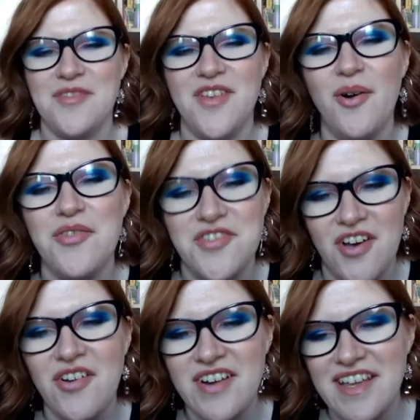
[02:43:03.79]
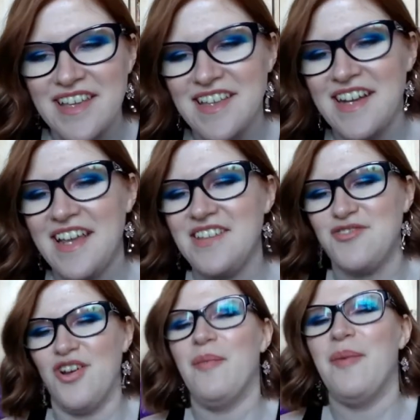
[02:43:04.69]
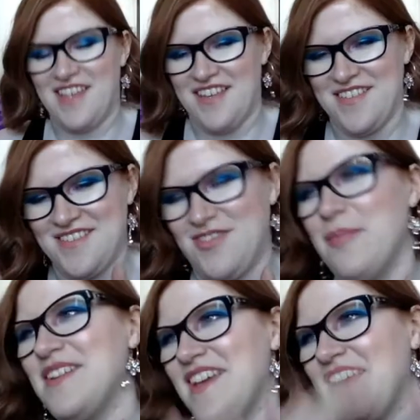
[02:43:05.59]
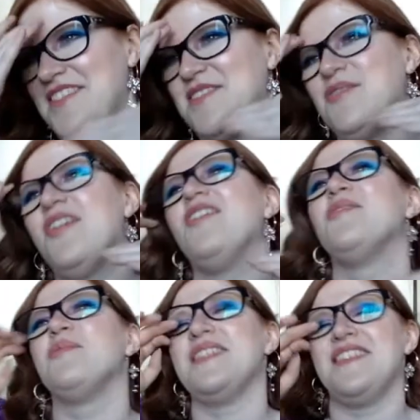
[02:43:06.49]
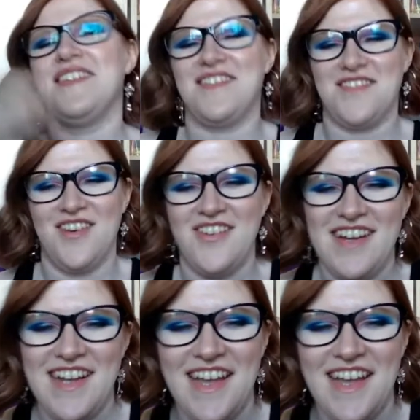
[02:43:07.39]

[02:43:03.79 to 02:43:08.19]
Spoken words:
so sorry that I traumatized you all with this story.